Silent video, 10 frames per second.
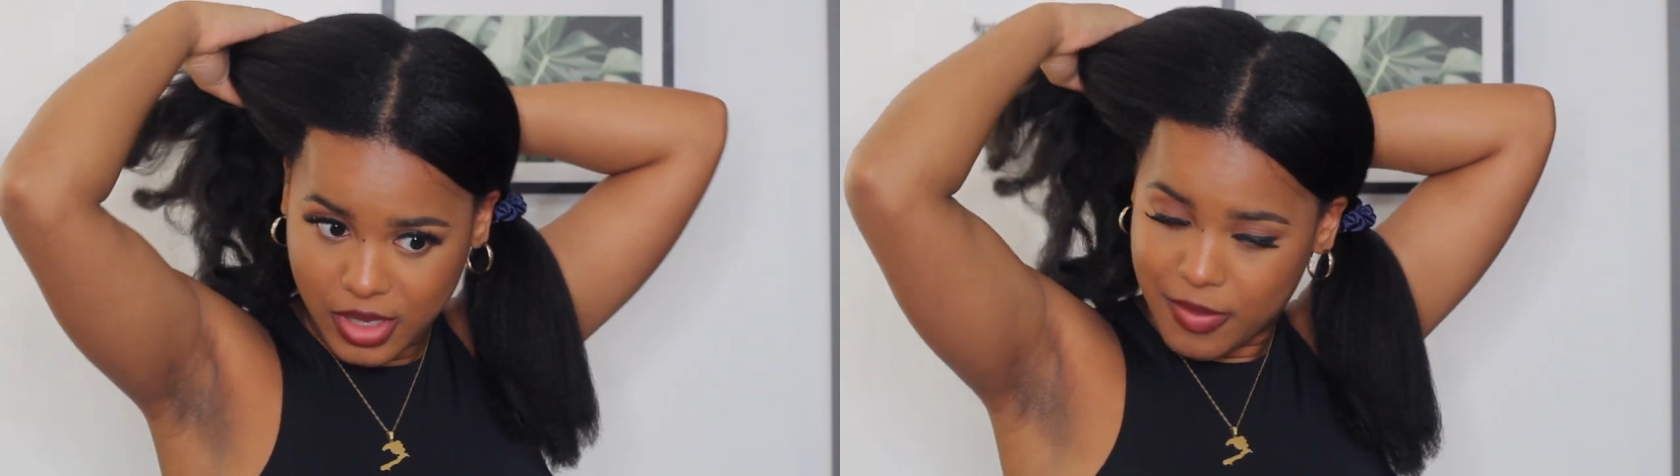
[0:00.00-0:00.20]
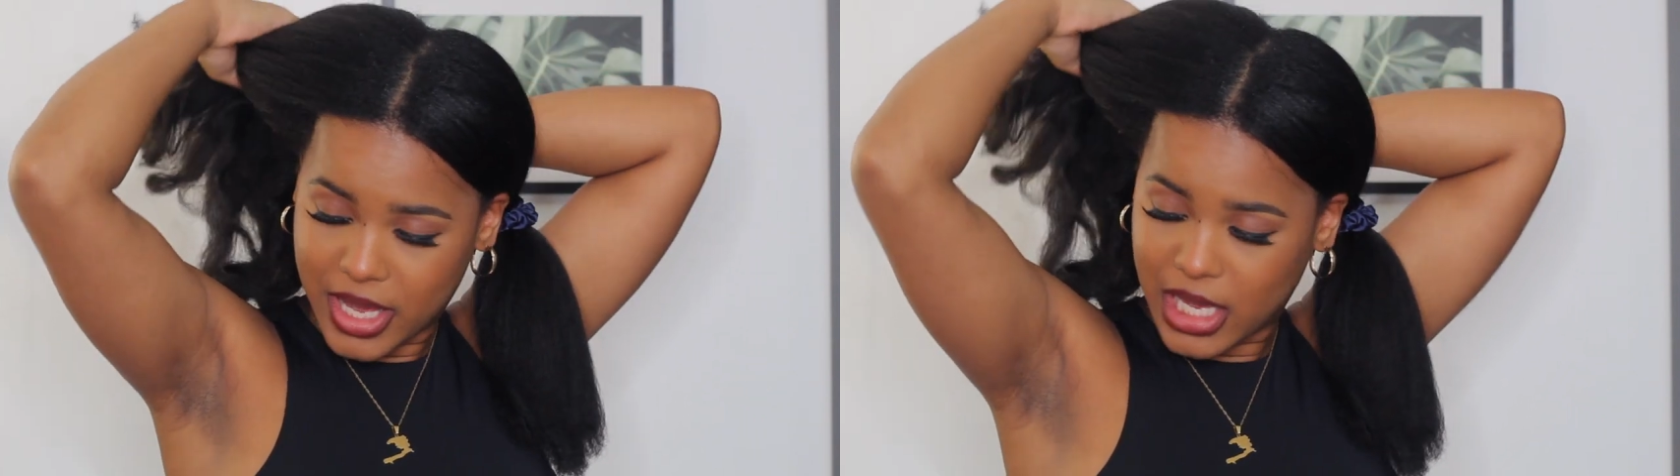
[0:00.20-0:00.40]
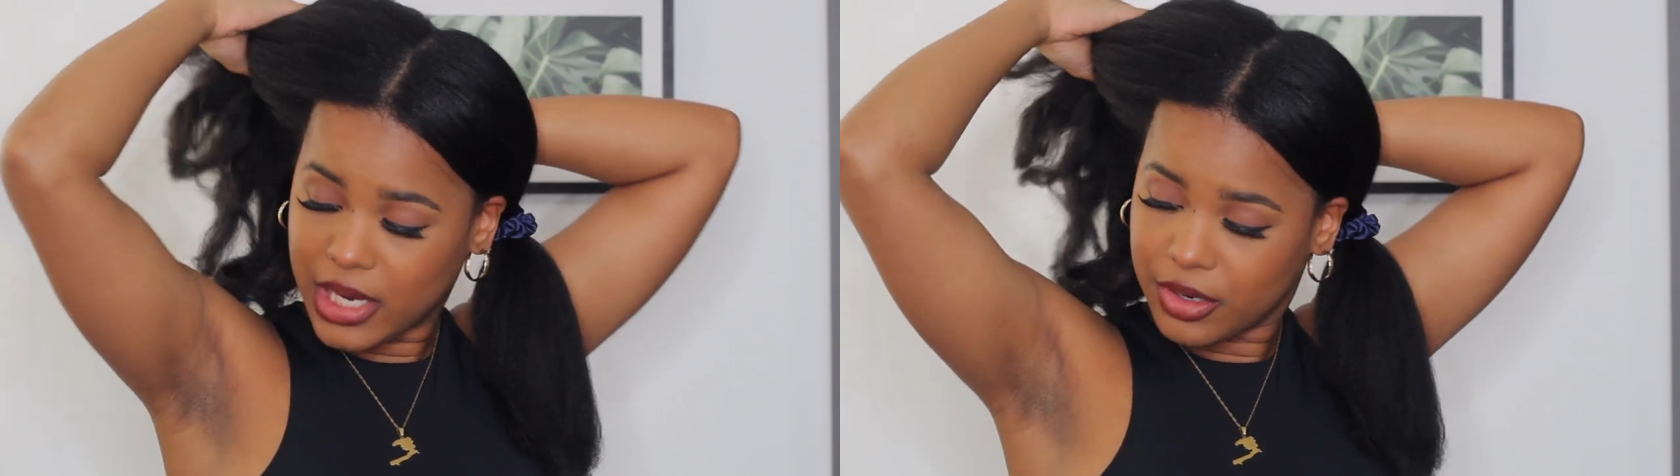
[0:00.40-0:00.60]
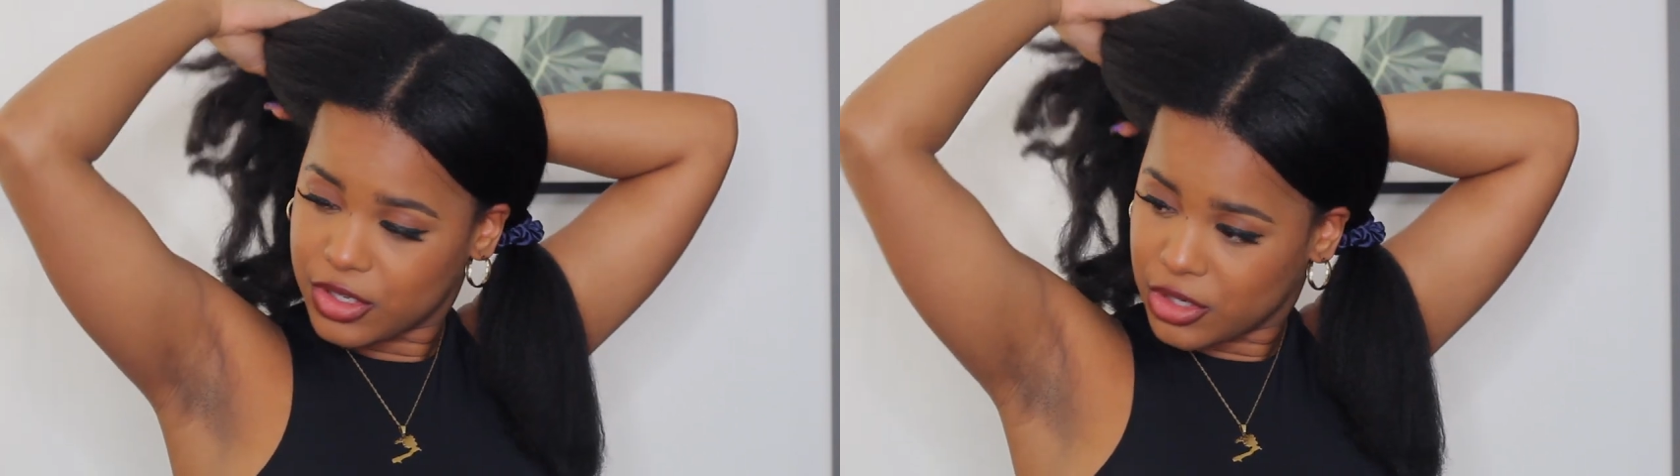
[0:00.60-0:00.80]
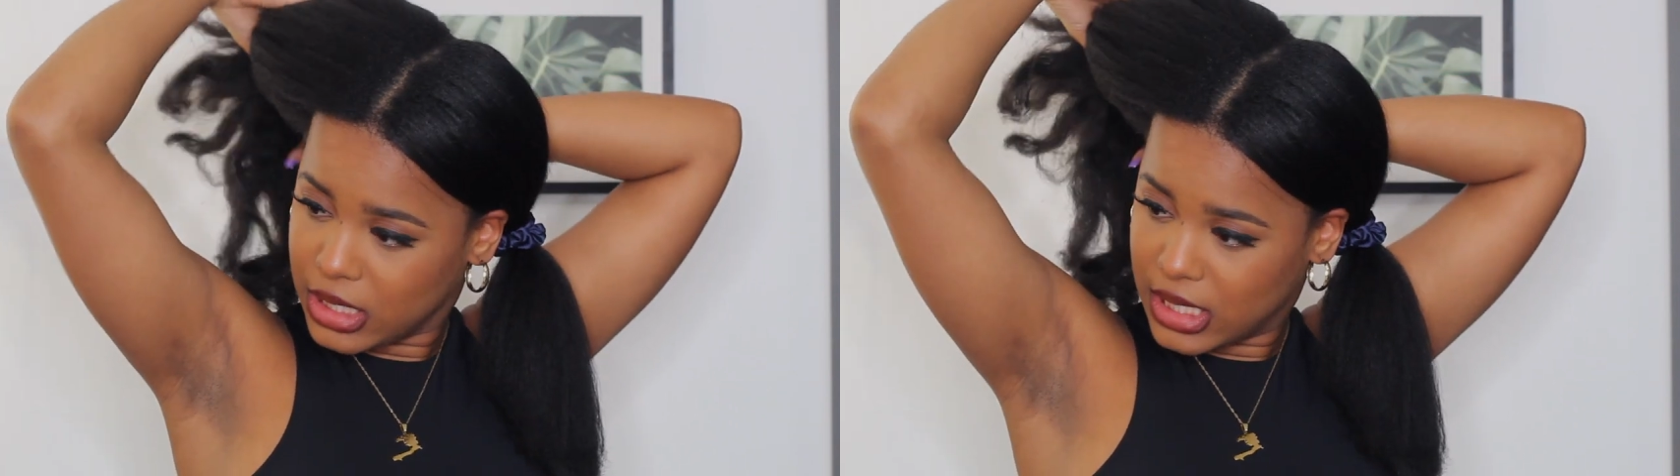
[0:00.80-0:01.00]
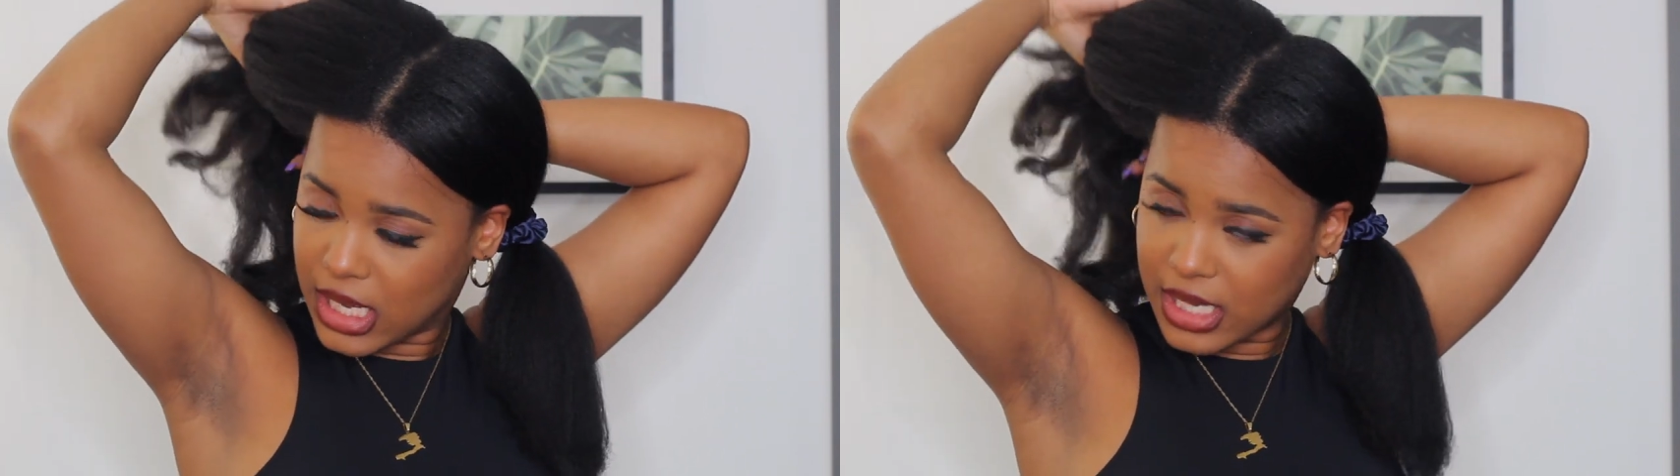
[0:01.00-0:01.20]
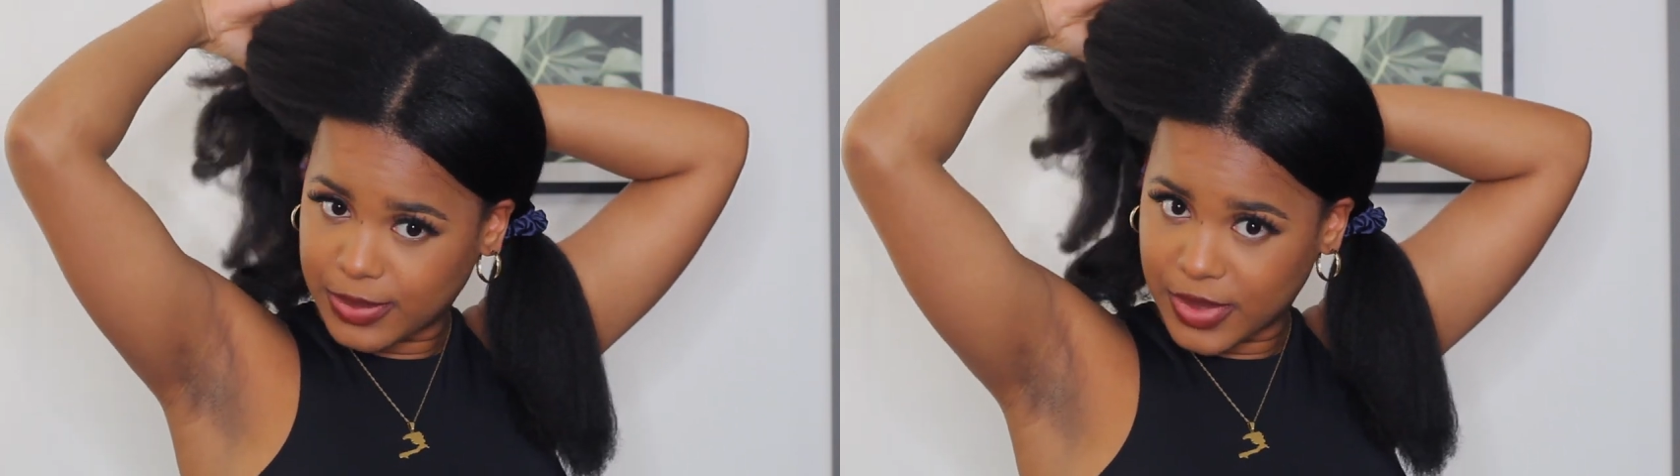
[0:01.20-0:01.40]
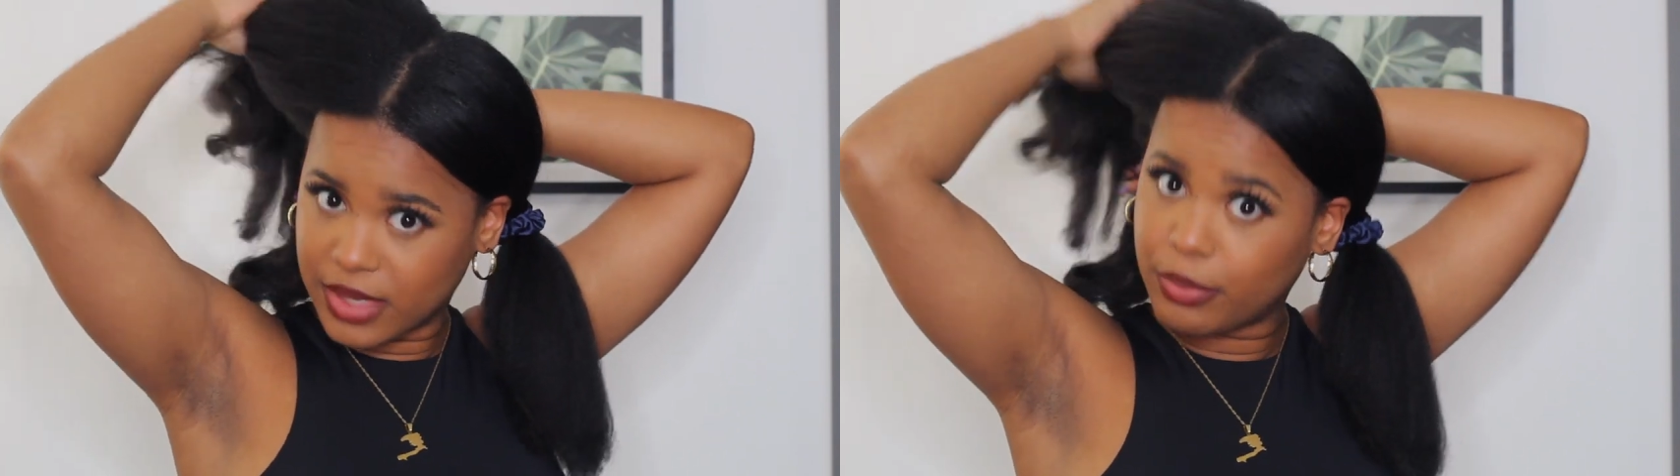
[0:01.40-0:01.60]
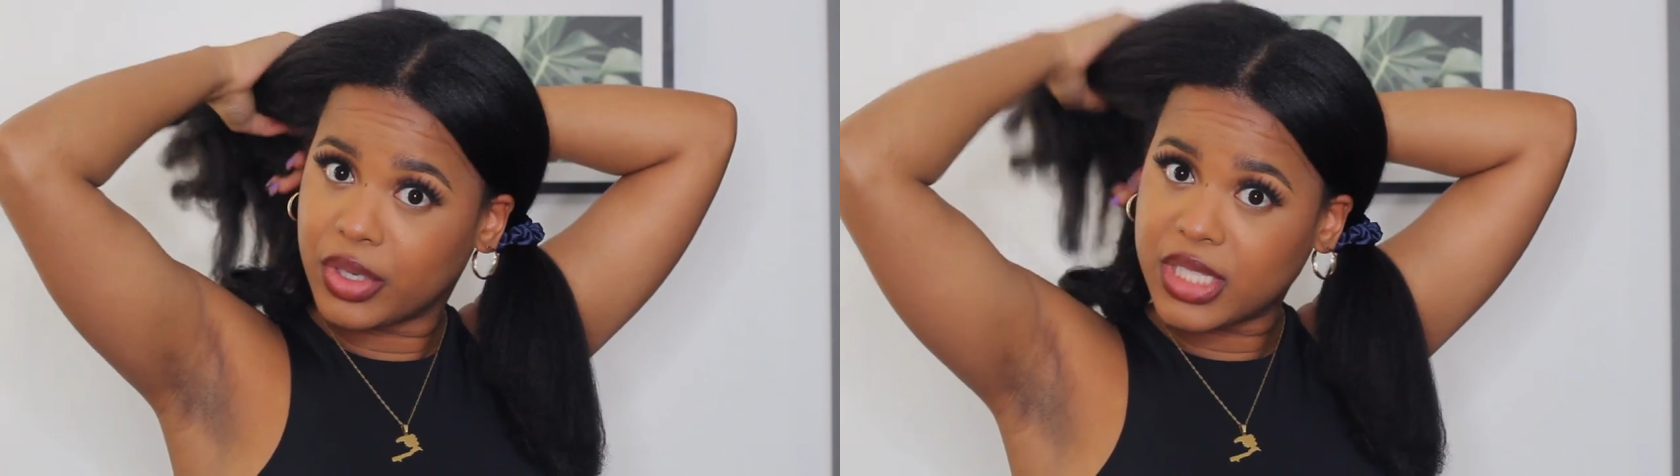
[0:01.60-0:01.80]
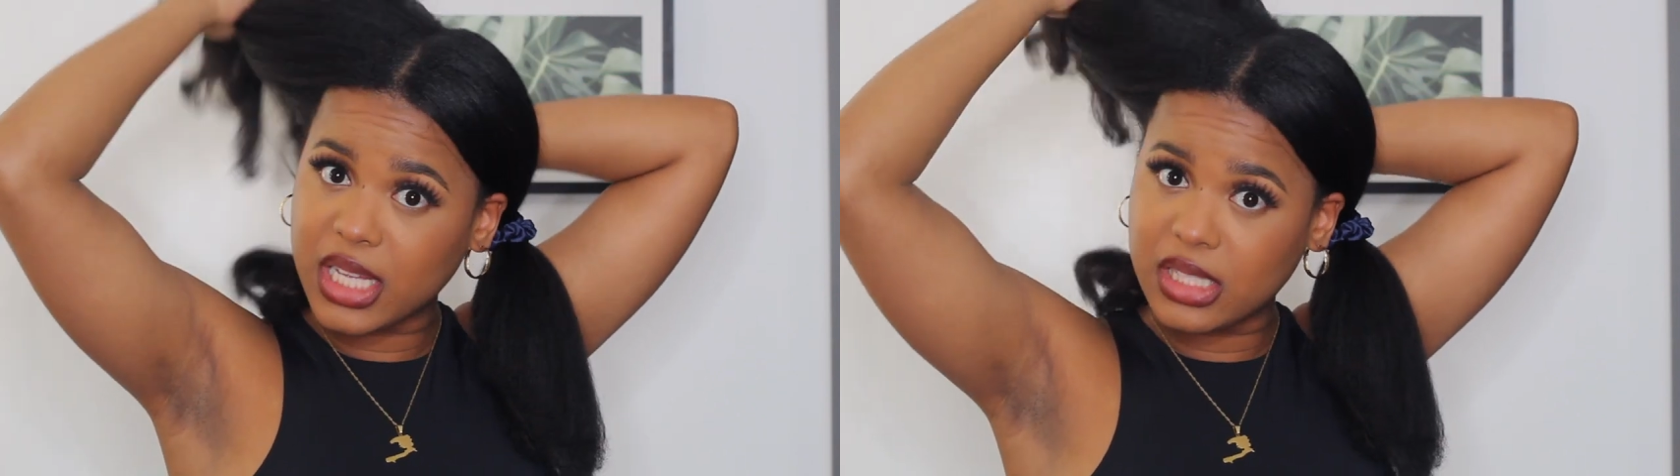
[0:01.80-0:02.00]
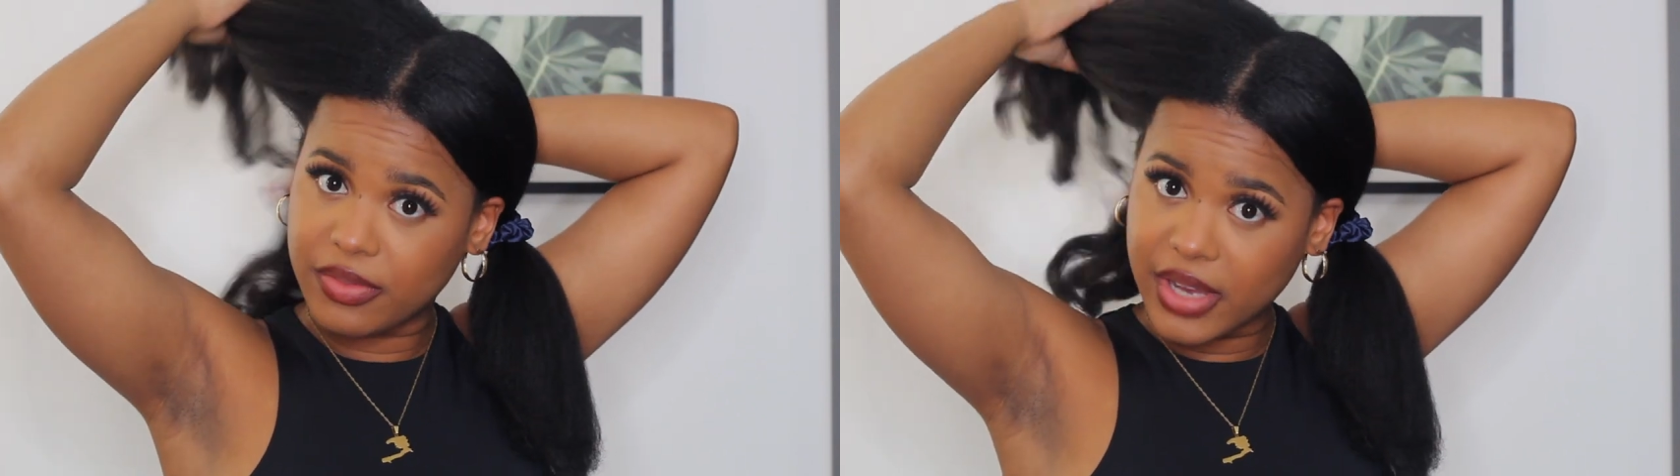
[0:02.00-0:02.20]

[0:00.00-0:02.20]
my hair journey has been protective